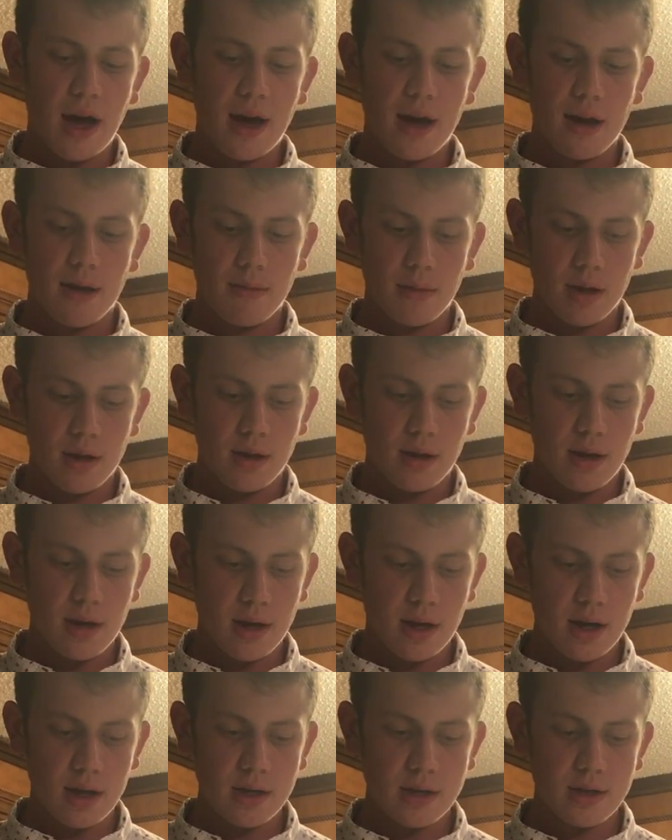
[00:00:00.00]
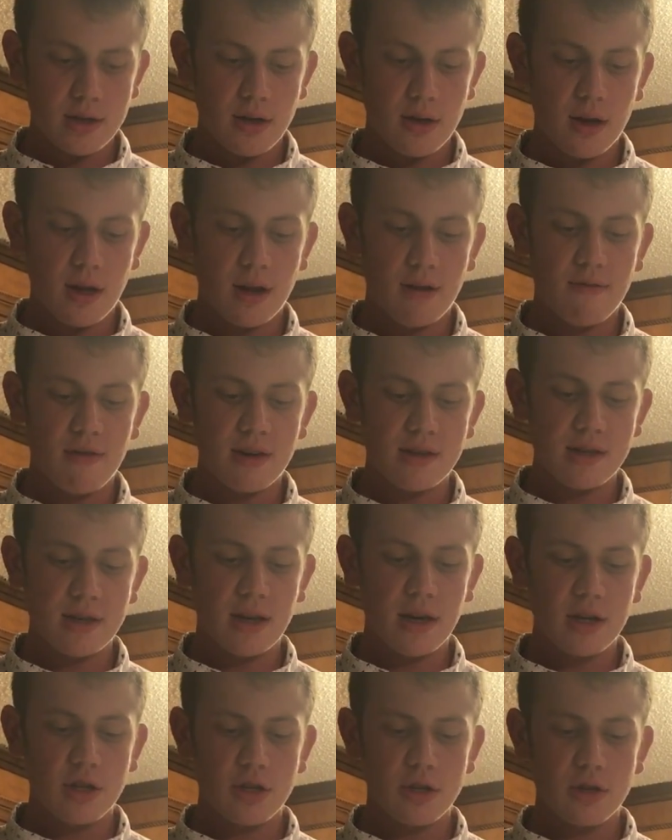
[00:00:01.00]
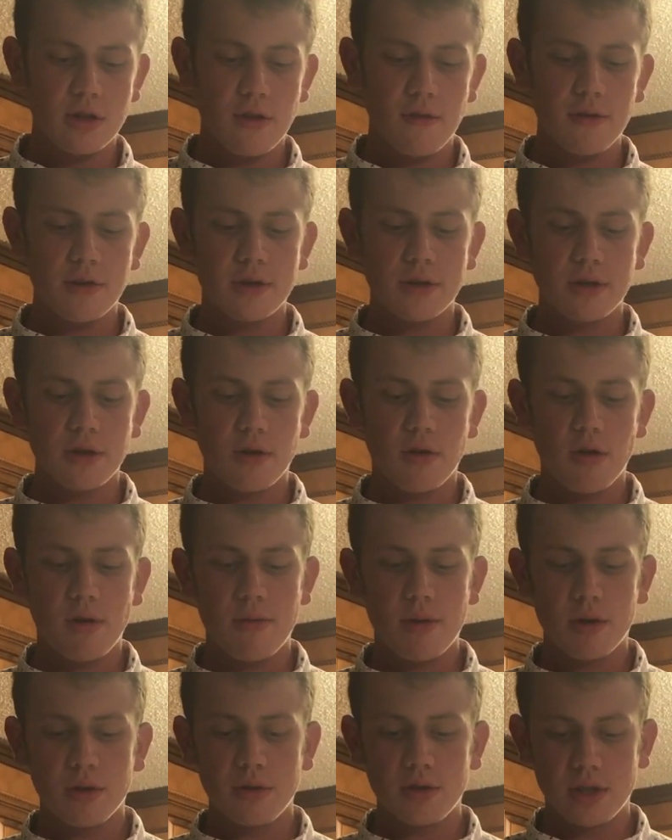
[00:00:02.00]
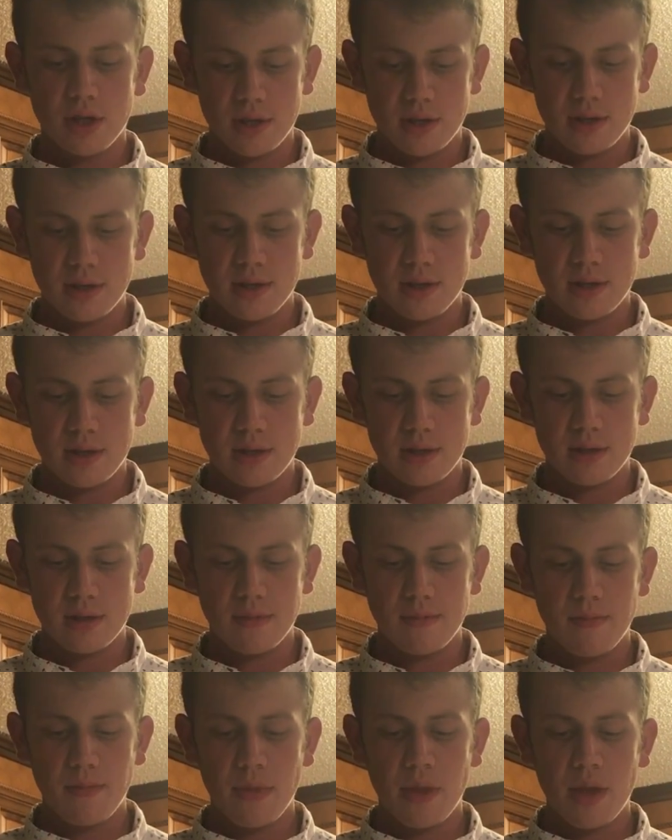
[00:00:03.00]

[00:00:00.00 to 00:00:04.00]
adamantly against turning investigations over to the criminal justice system.